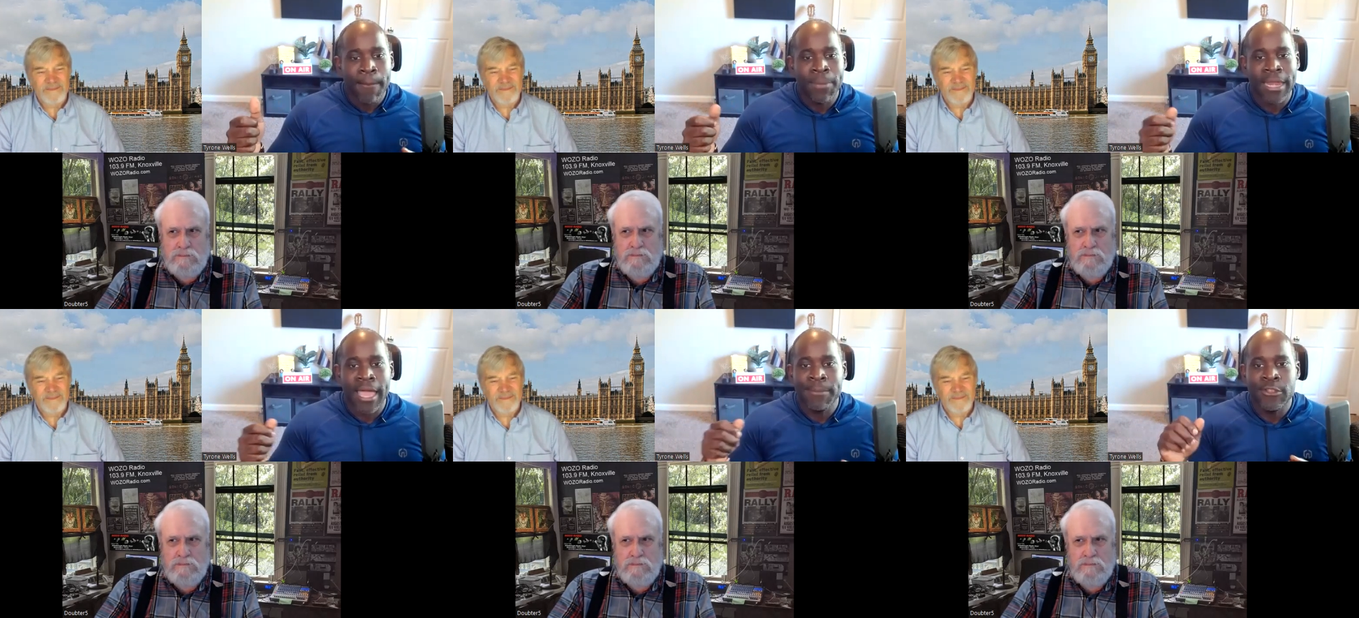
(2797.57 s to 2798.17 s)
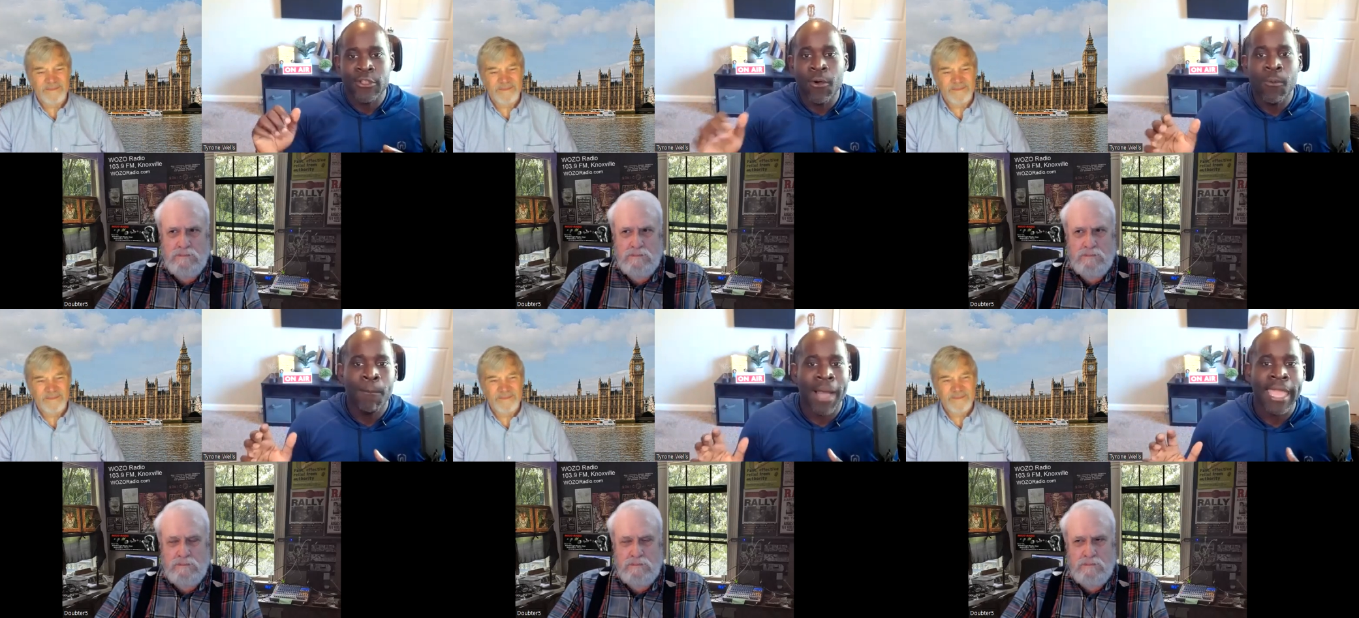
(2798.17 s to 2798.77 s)
Speaker 1: but I
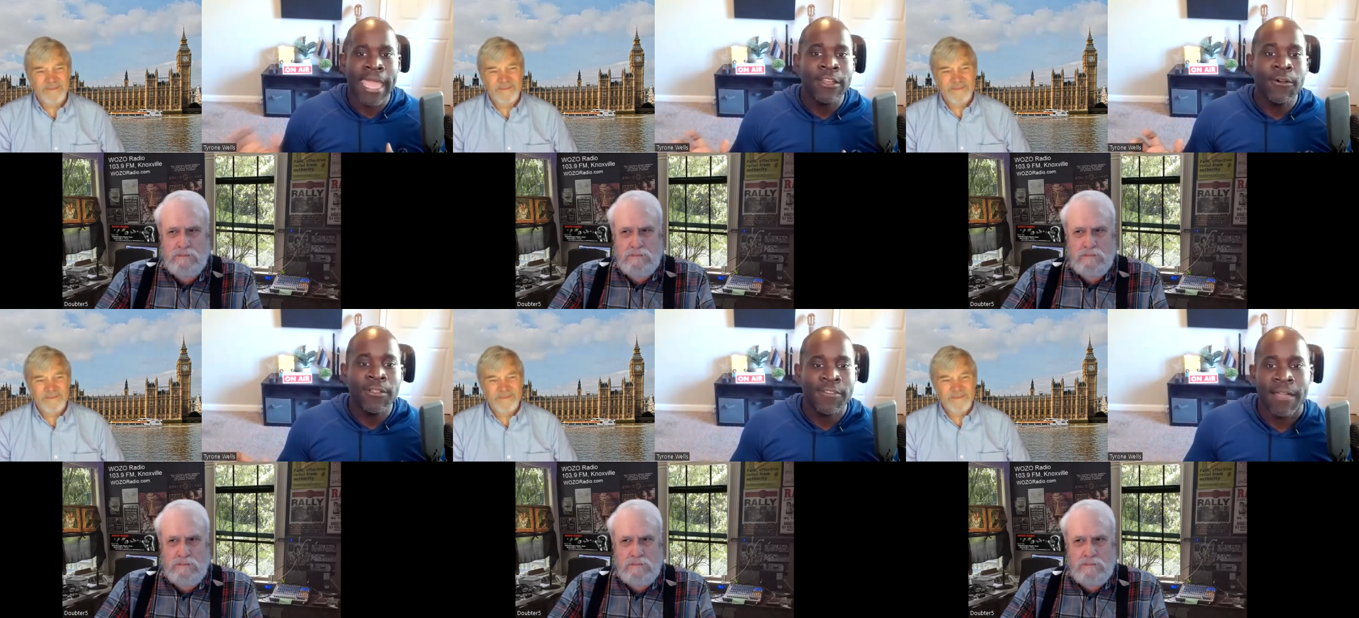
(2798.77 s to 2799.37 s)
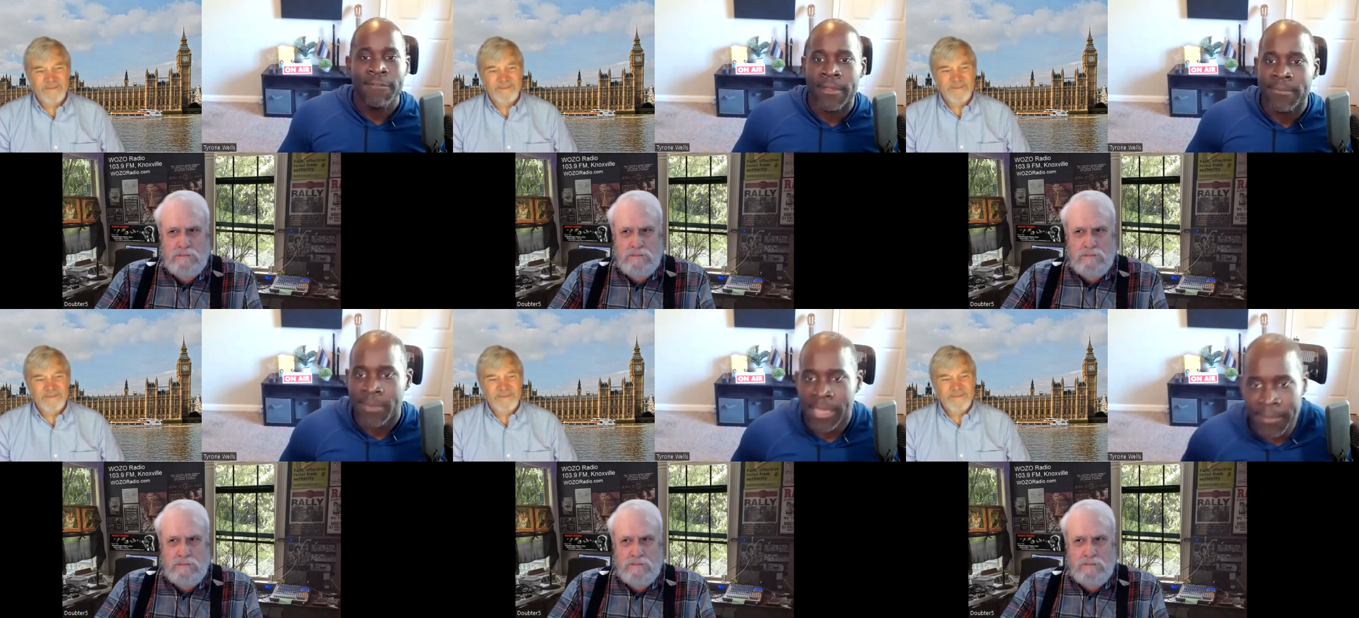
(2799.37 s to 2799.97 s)
don't, my end goal is not for
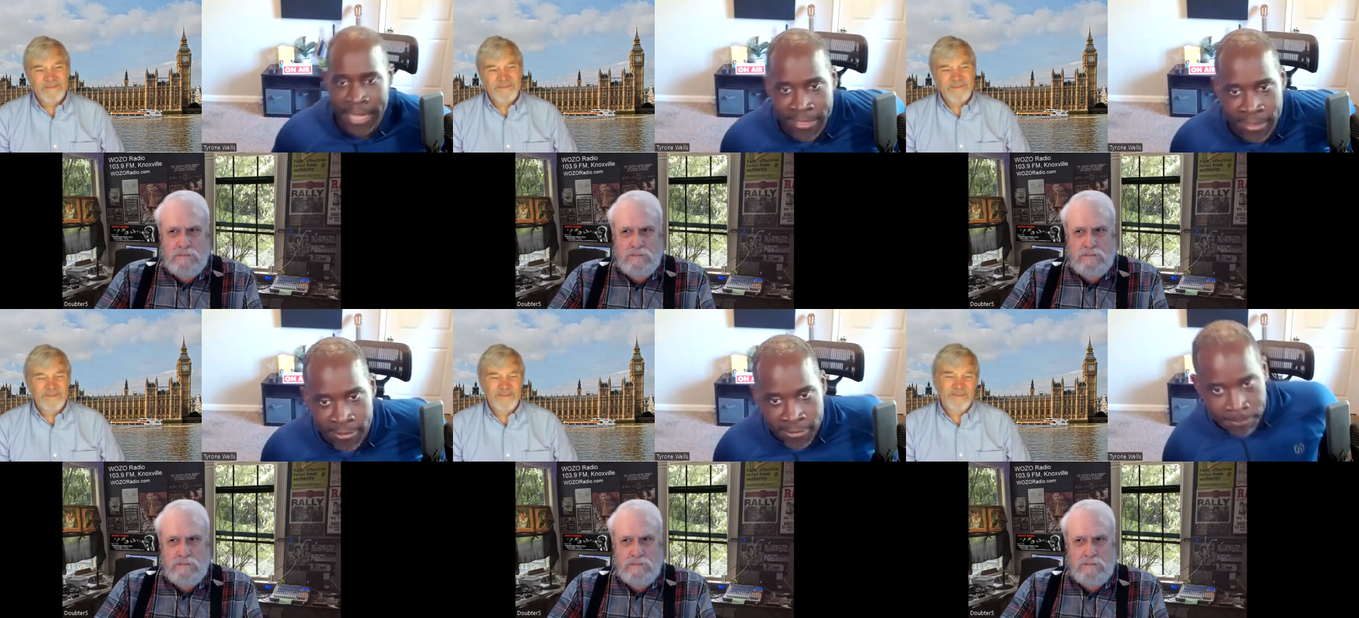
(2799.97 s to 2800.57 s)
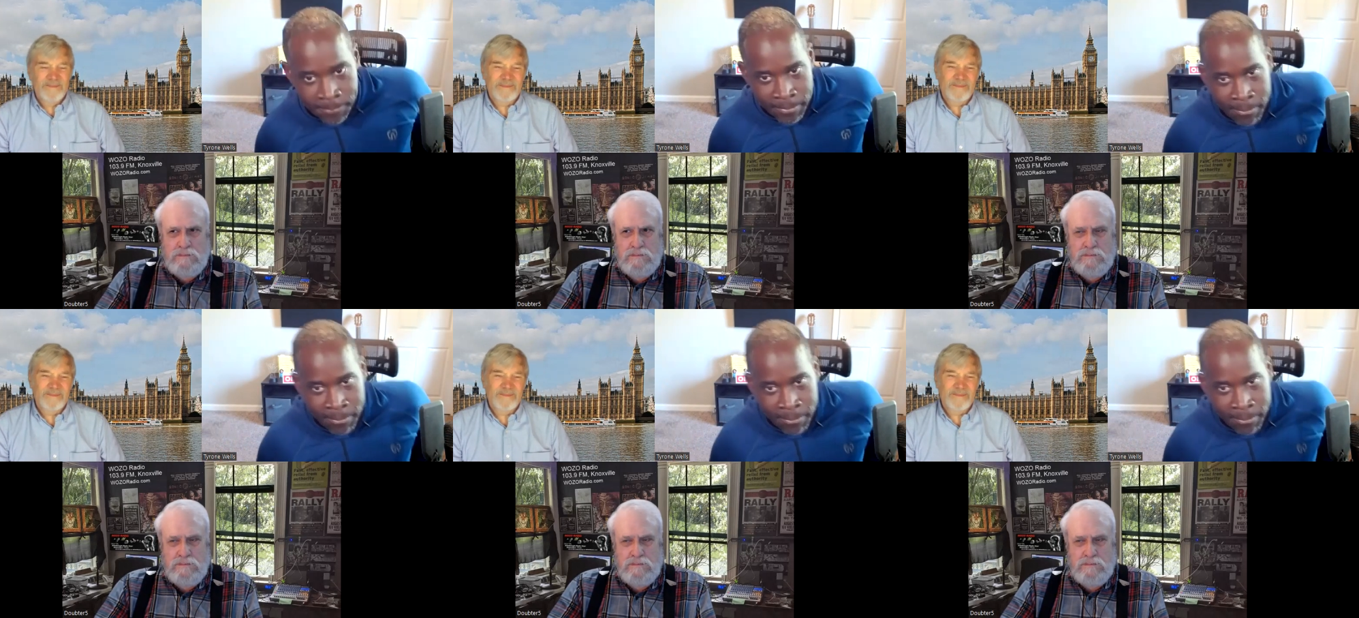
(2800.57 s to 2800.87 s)
him to become an atheist.